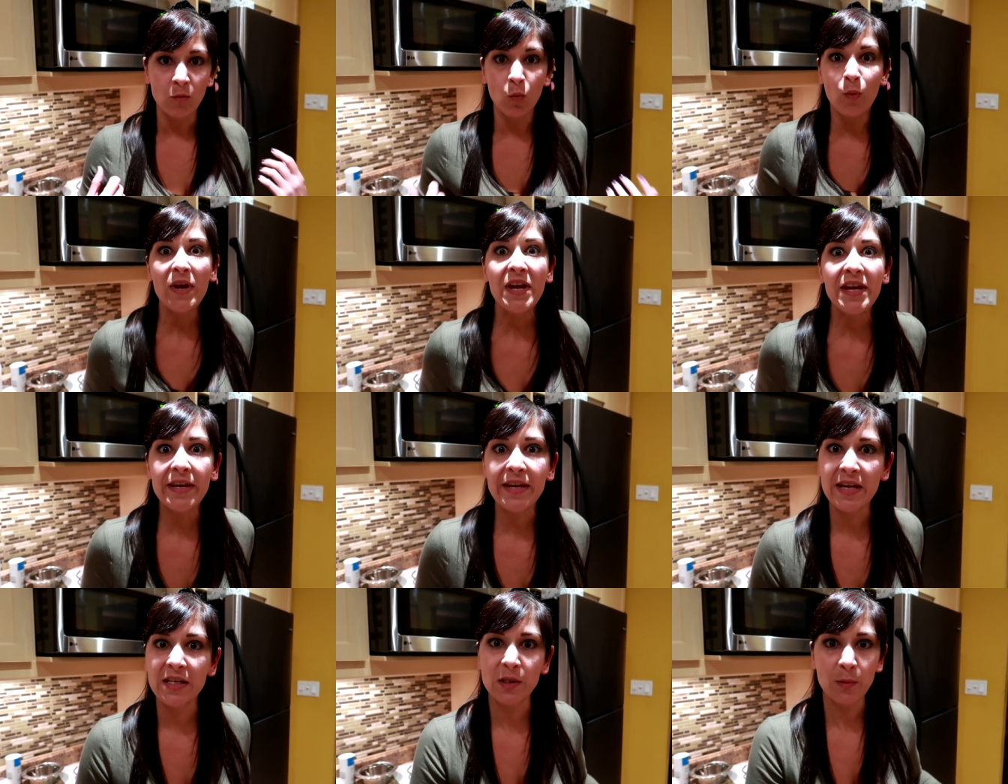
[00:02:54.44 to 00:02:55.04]

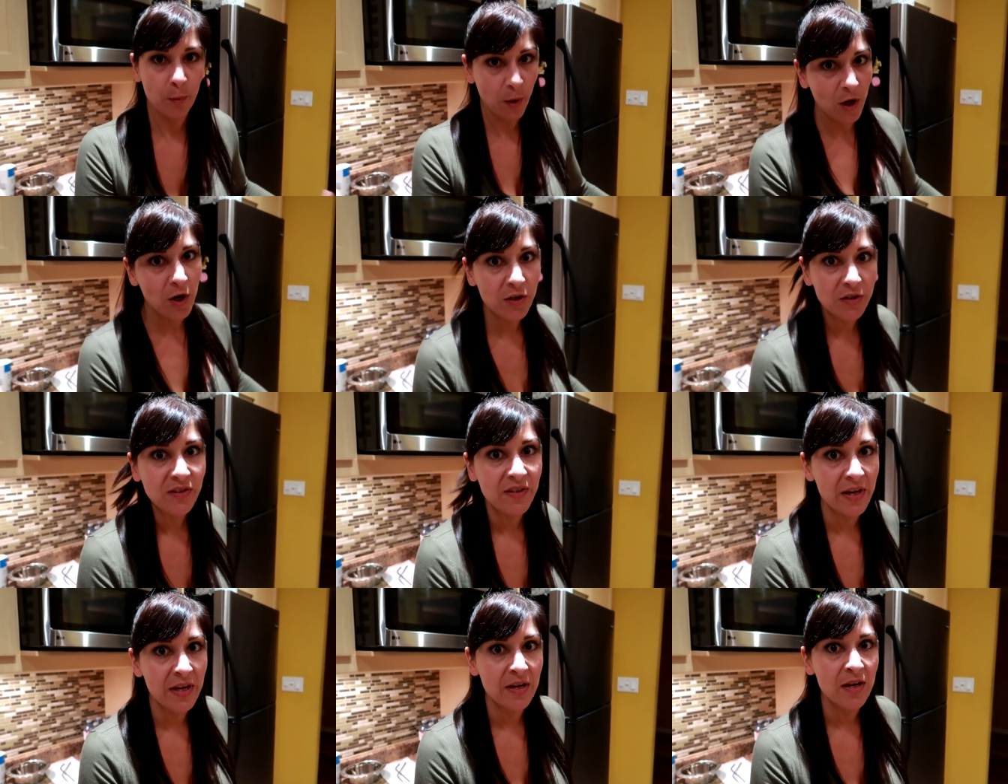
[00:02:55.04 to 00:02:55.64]
weakest
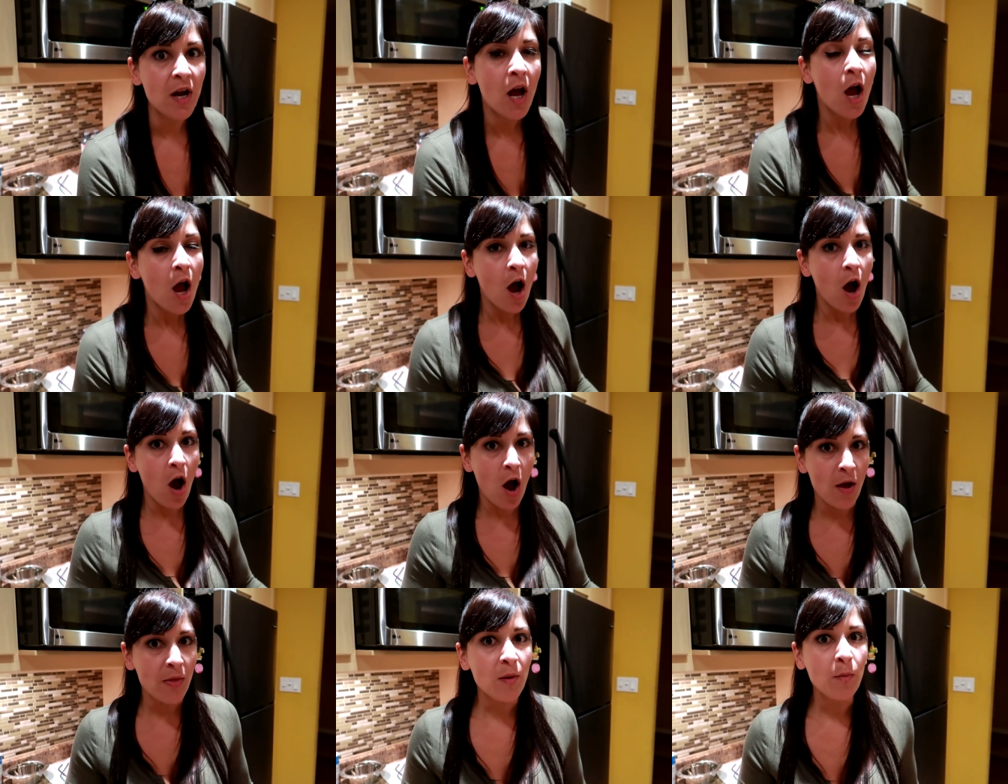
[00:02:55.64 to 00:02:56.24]
person
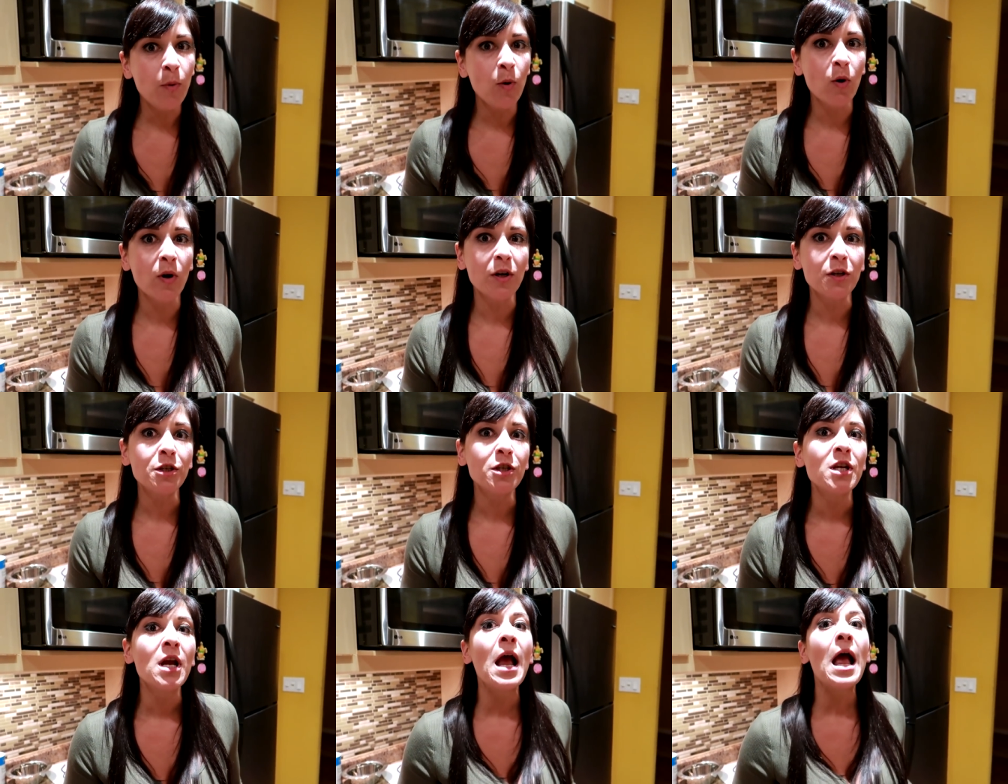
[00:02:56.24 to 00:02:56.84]
on the
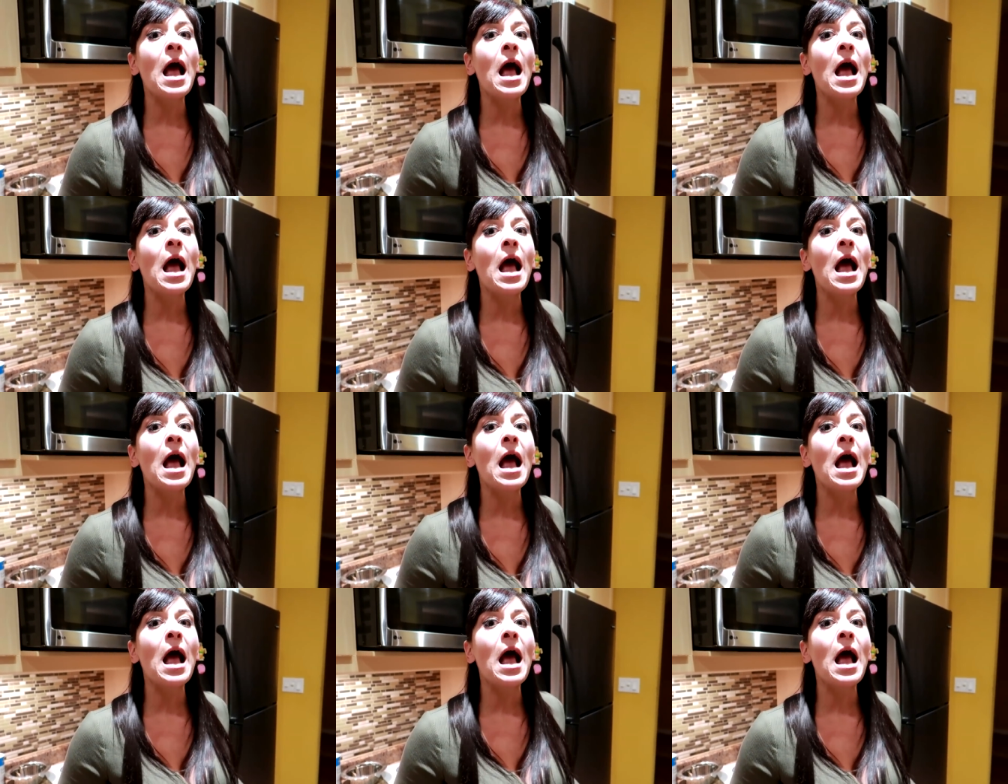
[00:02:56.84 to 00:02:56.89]
porch